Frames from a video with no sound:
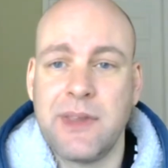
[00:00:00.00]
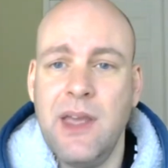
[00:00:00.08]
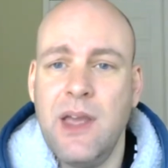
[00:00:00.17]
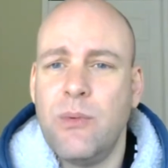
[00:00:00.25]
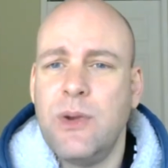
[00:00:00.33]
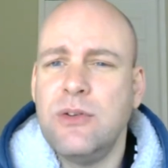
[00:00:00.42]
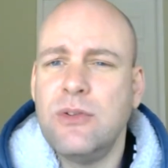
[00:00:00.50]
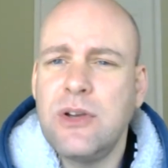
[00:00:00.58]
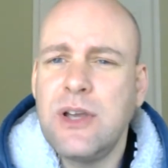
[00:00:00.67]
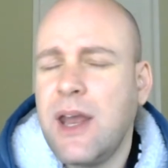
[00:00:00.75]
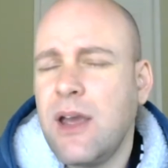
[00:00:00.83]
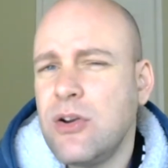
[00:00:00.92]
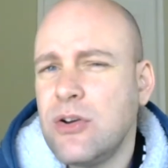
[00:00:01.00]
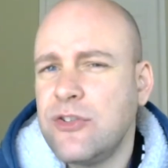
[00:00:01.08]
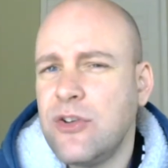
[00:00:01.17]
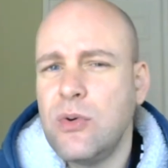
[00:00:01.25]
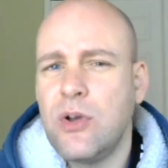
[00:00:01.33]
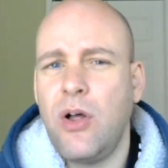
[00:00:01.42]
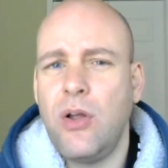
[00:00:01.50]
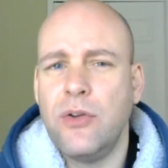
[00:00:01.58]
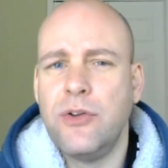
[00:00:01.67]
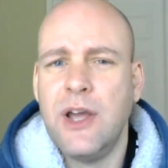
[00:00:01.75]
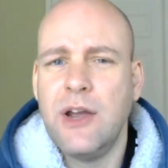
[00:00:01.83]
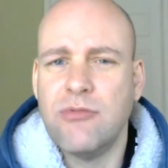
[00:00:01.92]
When you look at how your
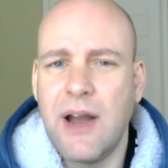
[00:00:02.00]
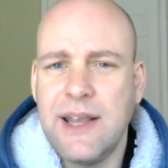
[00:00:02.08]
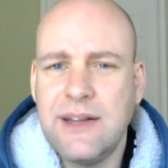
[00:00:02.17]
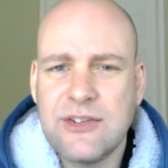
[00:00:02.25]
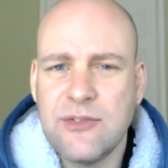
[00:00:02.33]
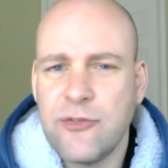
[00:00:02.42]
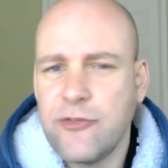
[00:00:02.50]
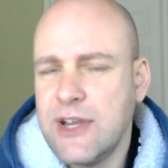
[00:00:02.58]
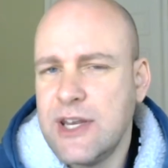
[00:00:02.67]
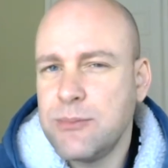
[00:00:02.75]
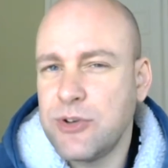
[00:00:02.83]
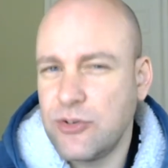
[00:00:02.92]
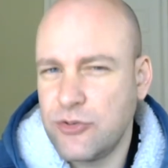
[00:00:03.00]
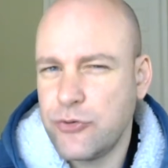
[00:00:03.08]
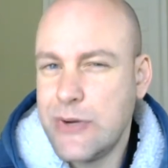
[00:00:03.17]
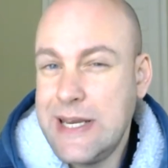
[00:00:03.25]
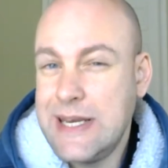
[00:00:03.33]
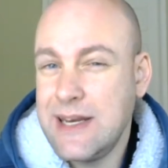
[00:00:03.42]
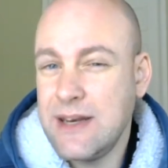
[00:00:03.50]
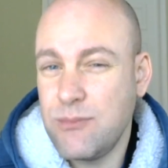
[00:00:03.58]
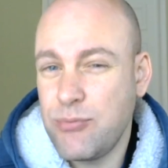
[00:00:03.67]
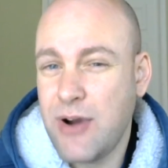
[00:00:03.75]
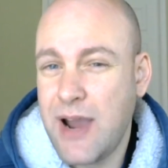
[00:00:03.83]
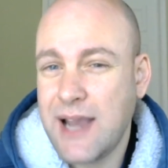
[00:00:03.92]
so-called rights and freedoms are treated in
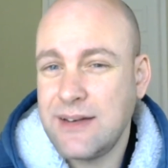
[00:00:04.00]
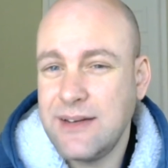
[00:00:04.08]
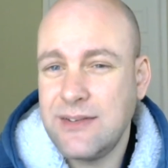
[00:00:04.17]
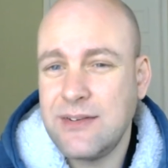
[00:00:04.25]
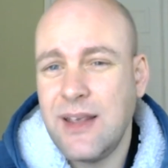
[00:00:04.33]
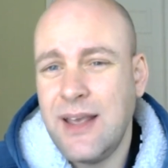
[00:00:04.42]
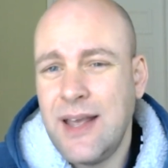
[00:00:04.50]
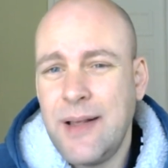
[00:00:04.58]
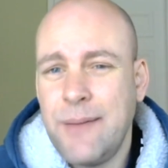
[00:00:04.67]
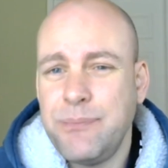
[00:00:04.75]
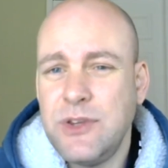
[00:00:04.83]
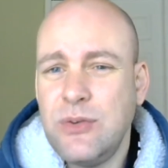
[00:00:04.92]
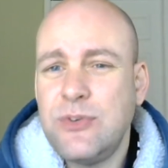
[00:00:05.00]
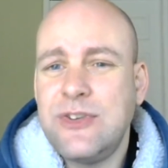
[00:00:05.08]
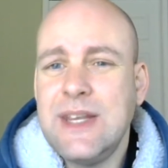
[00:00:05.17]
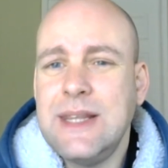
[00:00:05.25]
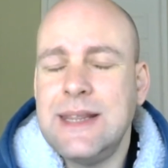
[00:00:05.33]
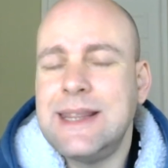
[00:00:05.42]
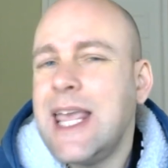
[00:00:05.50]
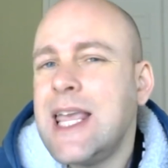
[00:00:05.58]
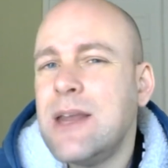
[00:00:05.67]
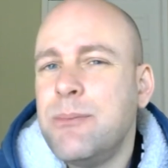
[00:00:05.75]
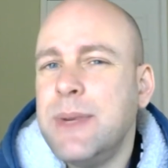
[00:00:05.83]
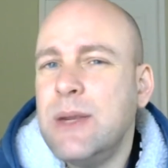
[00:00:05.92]
practice, you see they
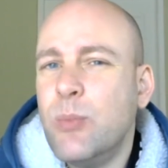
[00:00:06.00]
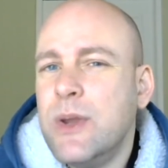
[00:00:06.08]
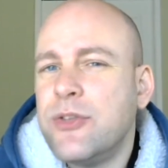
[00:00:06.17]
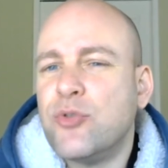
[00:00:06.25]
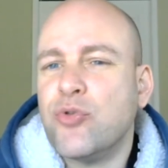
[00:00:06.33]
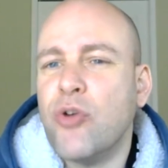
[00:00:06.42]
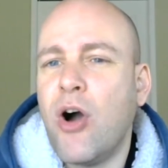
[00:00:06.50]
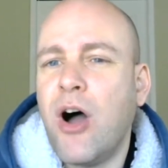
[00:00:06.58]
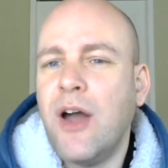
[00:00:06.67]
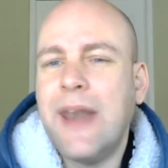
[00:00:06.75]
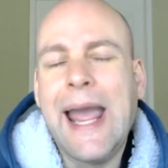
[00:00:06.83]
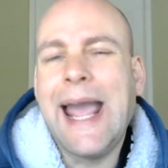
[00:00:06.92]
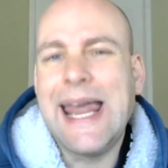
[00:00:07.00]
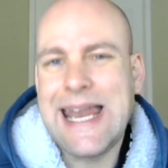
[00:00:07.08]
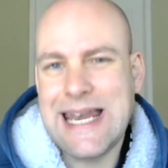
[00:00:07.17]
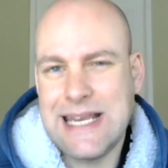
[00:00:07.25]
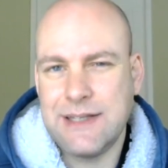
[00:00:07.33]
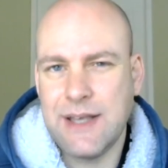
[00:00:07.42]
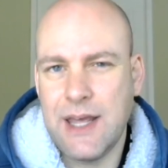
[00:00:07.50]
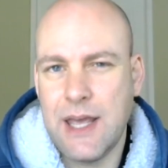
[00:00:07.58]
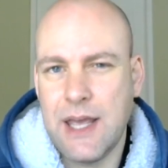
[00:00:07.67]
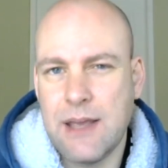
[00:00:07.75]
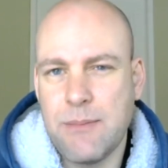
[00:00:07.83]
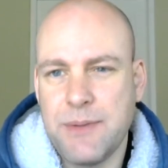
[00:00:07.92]
can be withdrawn at any time.
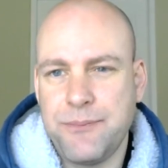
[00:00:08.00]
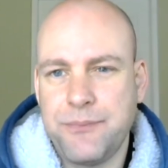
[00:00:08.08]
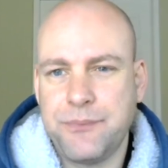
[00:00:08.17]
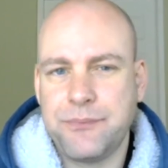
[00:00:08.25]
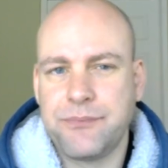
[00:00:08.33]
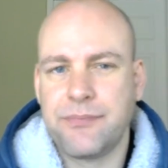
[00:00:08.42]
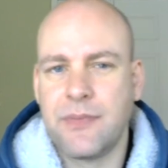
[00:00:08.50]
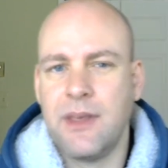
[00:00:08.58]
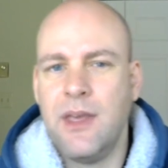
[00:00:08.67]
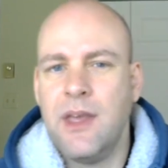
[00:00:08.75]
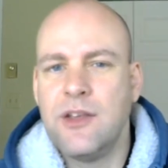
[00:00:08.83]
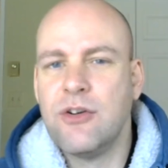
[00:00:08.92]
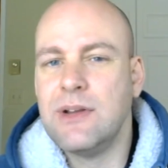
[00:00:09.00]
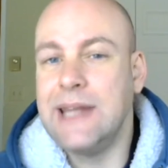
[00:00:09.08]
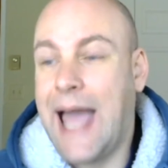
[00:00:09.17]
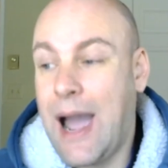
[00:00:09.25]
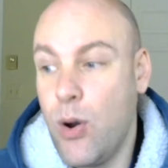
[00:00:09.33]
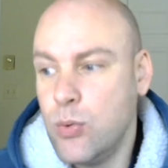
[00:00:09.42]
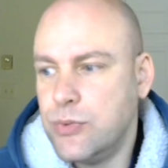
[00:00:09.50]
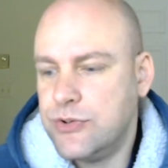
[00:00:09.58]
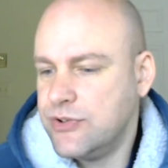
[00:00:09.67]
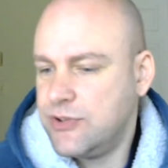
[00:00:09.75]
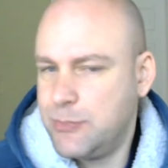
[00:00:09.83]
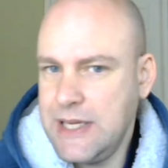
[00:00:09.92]
You're allowed
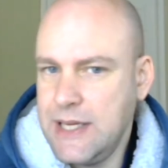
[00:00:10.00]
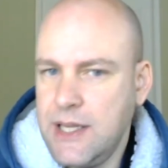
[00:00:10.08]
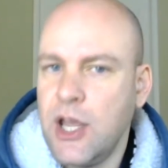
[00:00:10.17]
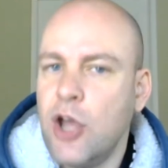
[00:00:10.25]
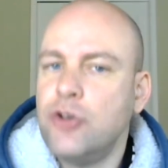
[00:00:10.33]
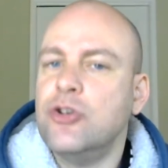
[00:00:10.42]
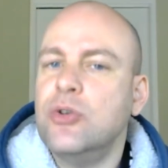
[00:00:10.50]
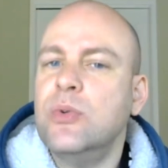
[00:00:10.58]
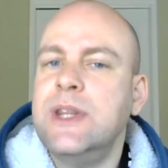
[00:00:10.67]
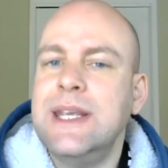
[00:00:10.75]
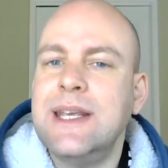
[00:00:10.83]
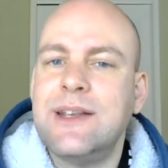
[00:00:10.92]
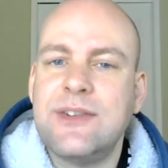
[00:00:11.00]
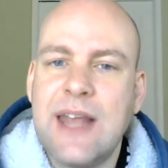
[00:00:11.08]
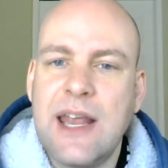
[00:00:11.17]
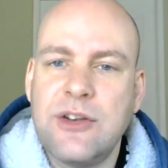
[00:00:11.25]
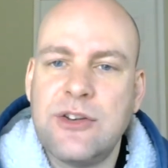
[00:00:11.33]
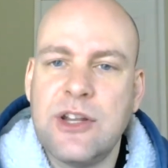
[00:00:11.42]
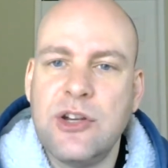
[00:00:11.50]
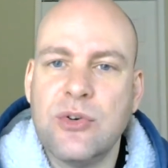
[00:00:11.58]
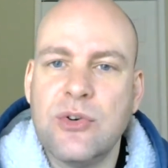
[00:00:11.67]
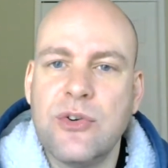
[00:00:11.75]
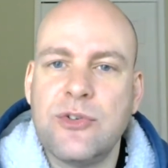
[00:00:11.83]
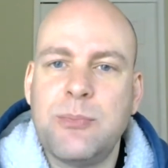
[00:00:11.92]
to speak to the extent that
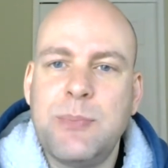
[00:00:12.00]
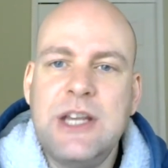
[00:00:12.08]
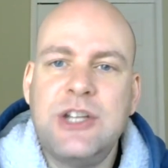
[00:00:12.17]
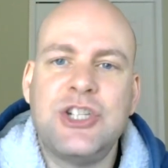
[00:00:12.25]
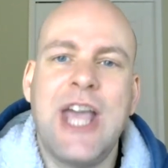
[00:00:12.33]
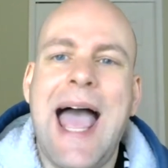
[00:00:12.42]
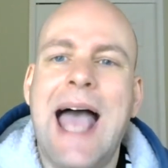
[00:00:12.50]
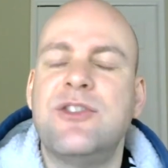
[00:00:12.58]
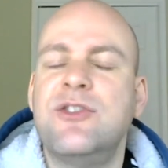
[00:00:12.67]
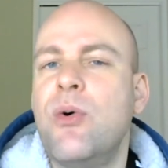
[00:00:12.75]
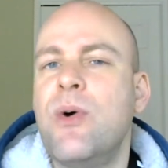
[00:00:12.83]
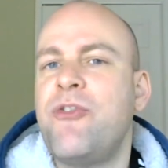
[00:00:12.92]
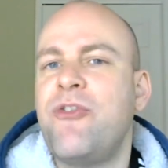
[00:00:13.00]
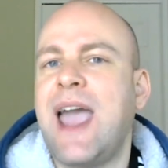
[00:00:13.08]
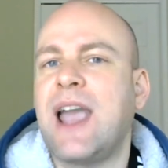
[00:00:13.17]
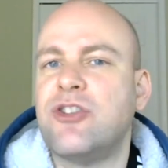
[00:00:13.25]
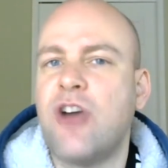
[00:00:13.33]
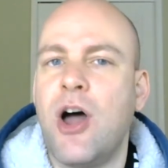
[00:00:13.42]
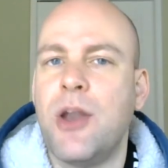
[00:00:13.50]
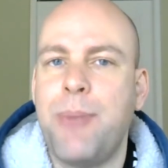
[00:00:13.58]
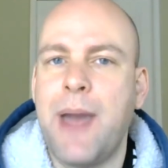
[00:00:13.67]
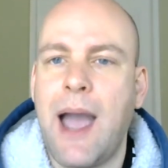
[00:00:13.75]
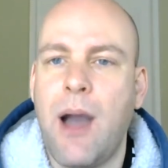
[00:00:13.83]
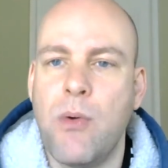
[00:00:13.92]
your speech has no effect on
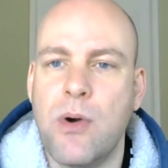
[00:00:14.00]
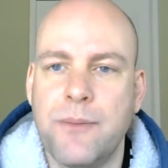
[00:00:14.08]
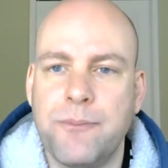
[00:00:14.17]
power,